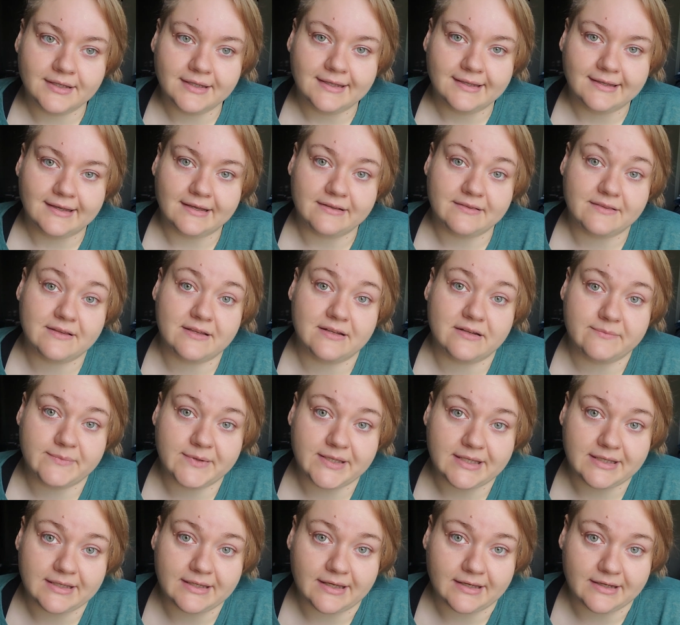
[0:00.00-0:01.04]
It's going to
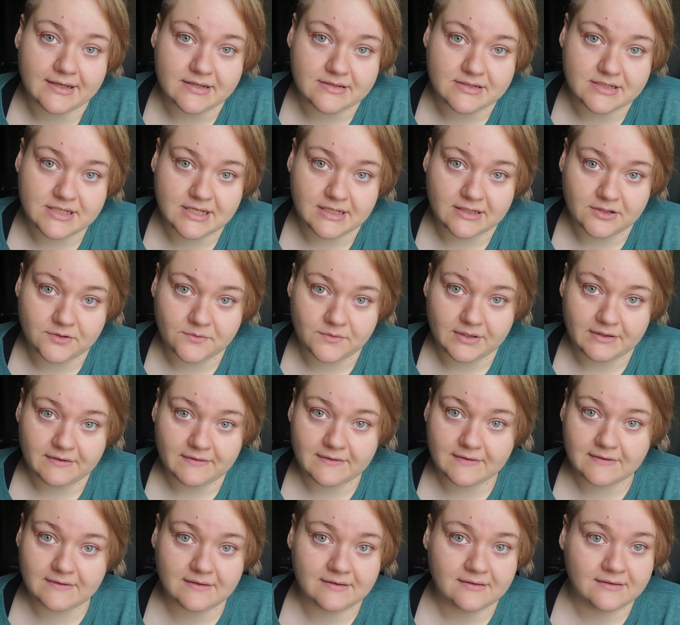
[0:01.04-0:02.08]
be a
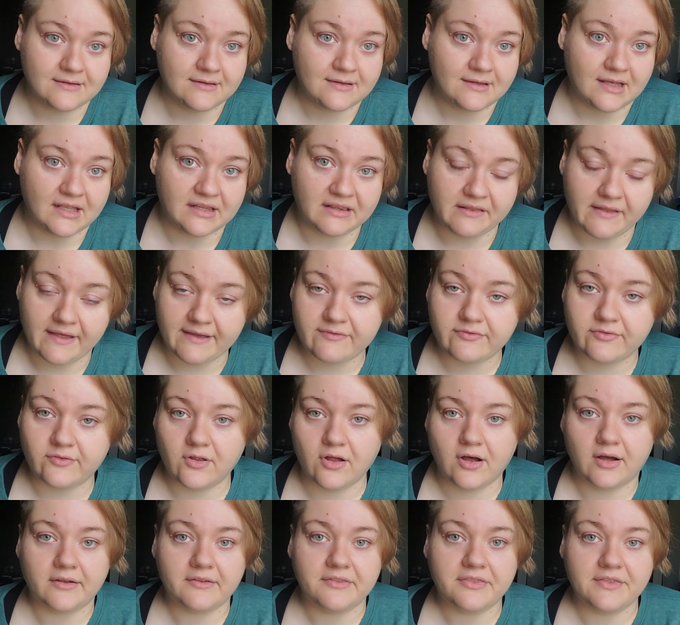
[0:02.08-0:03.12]
continuous,
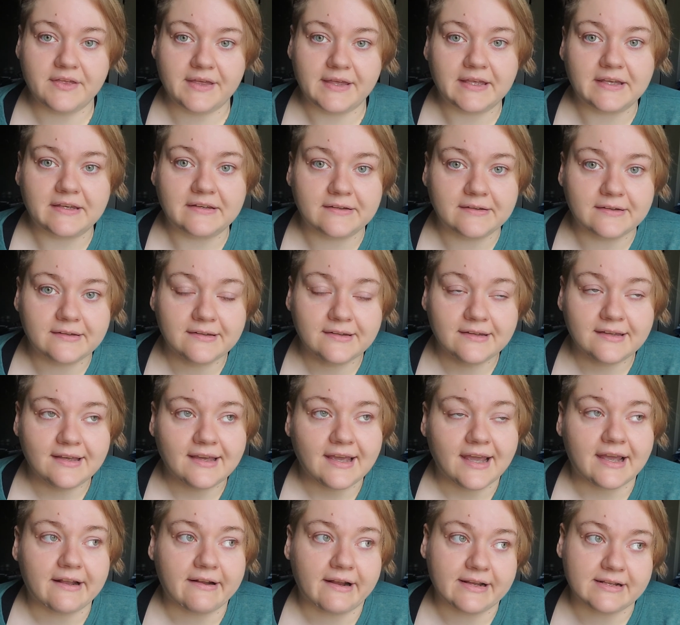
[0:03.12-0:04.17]
lifelong thing,
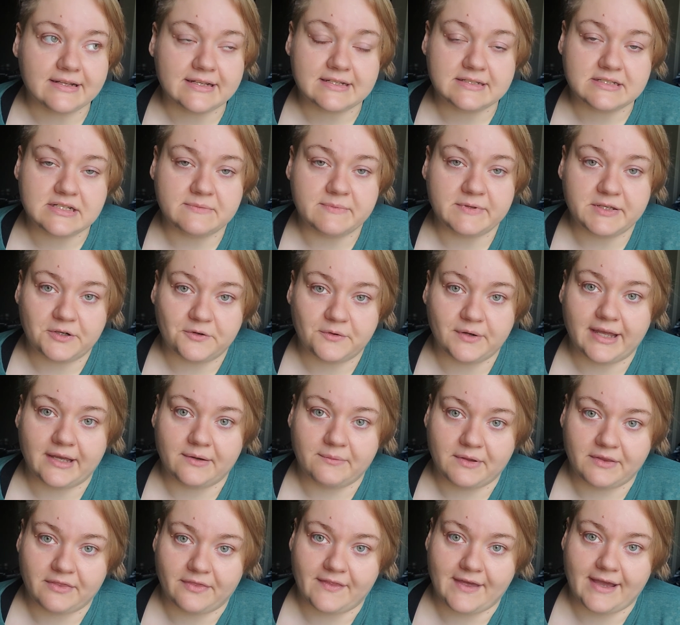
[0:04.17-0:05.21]
and I need to be okay
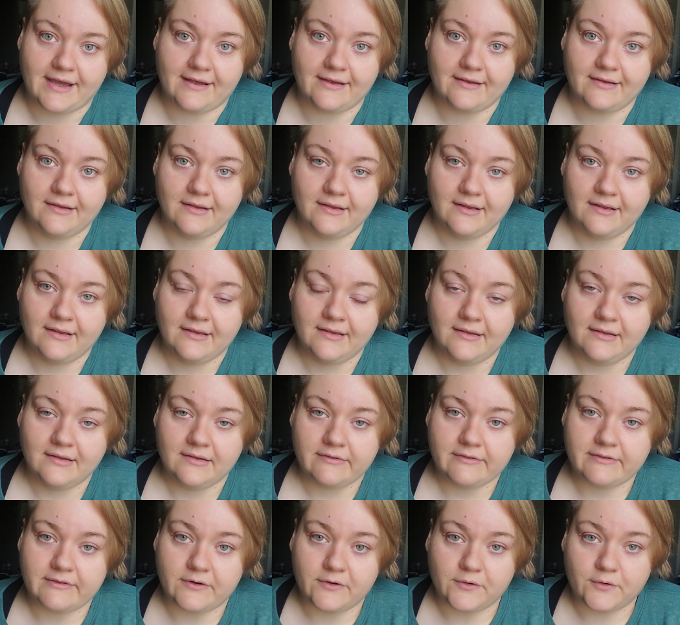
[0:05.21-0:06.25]
with that.
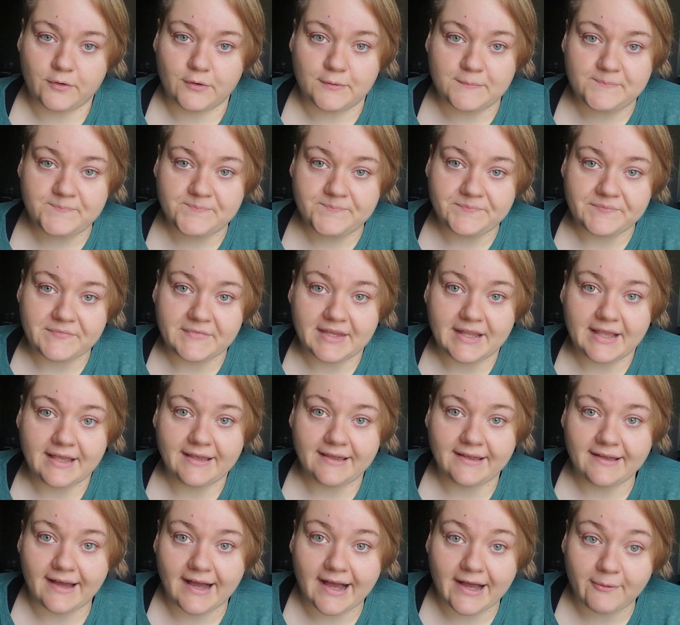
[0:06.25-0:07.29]
So
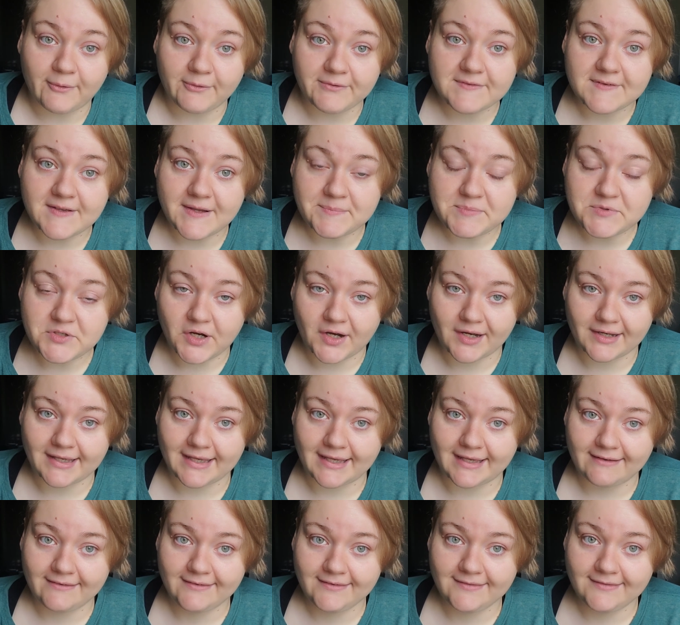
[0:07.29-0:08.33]
I will stop
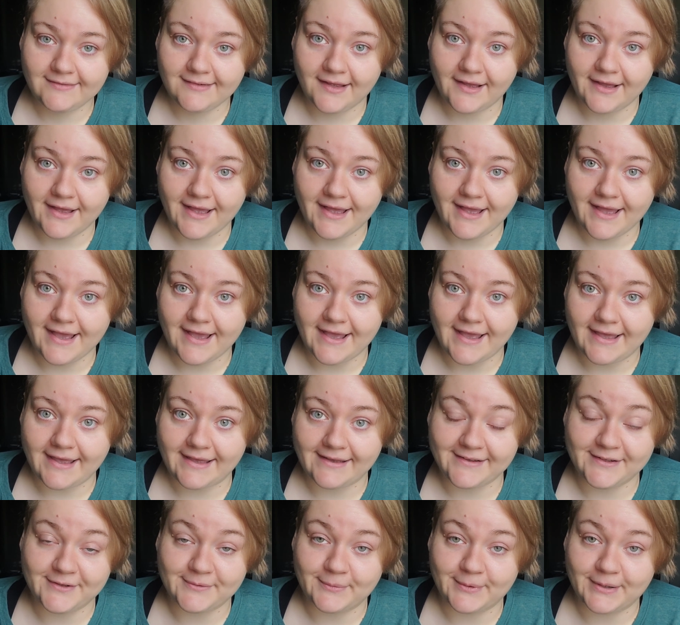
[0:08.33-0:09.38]
talking,
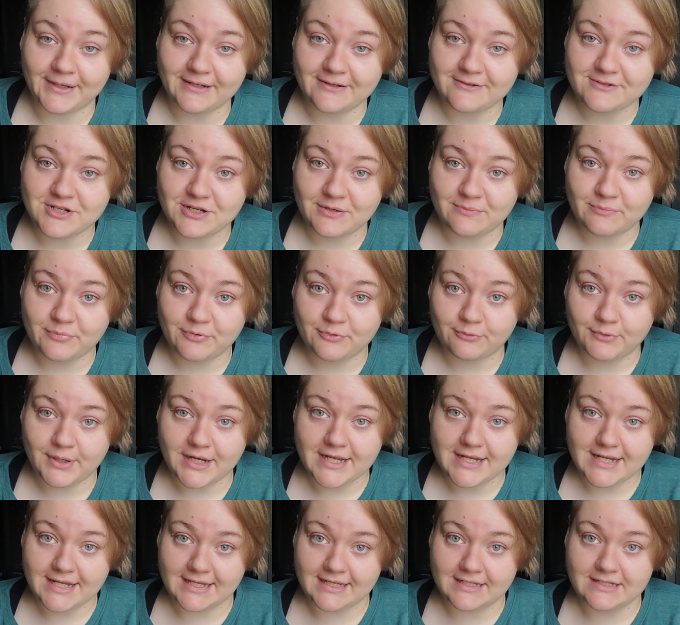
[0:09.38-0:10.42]
and we're going to jump
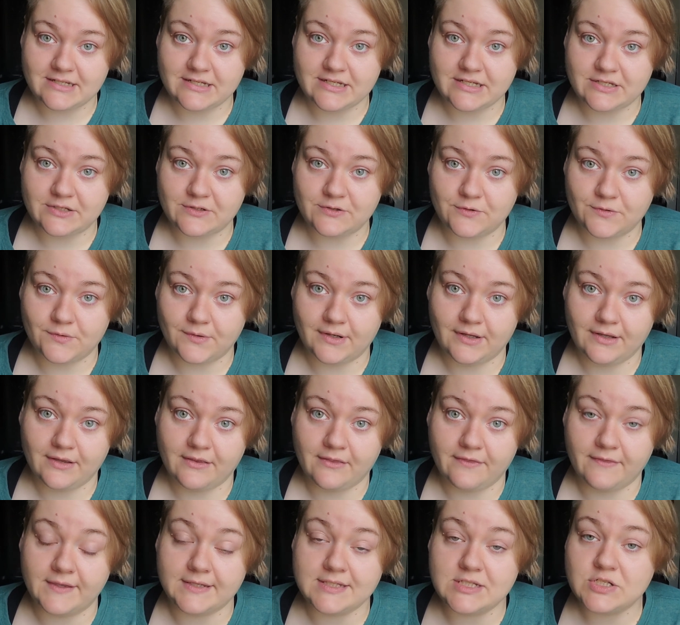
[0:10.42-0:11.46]
right into
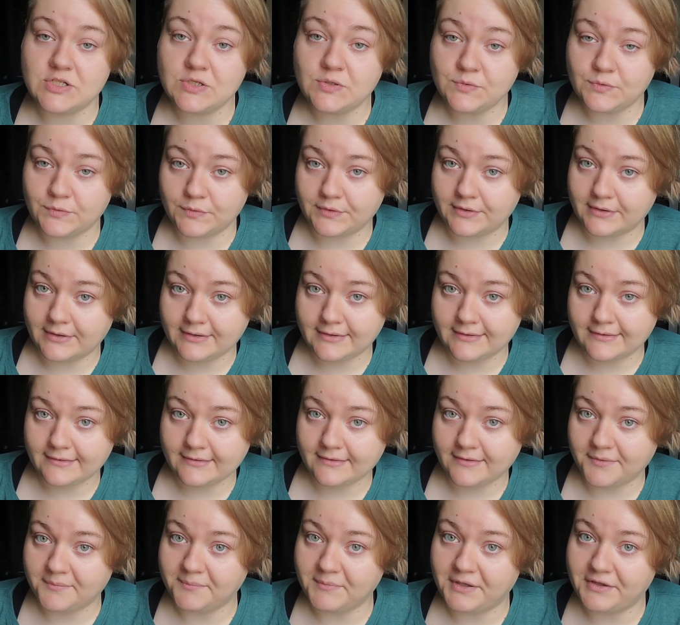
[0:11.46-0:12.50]
the June
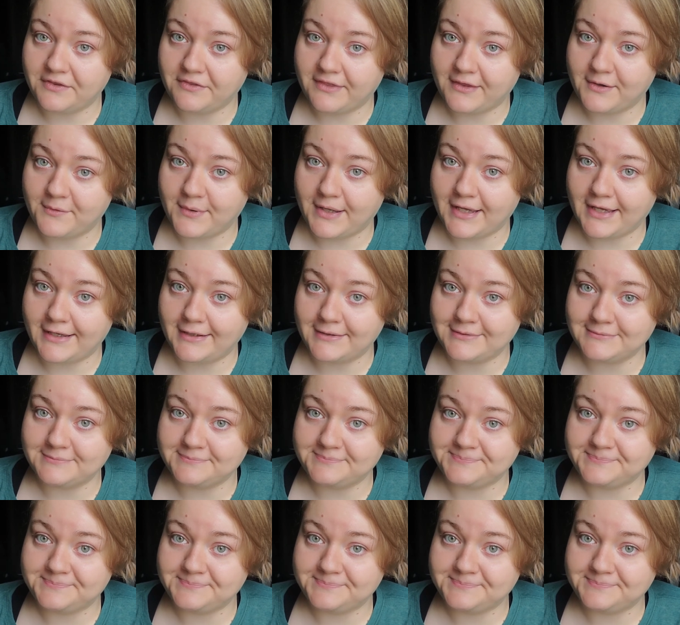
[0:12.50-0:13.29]
monthly weigh-in.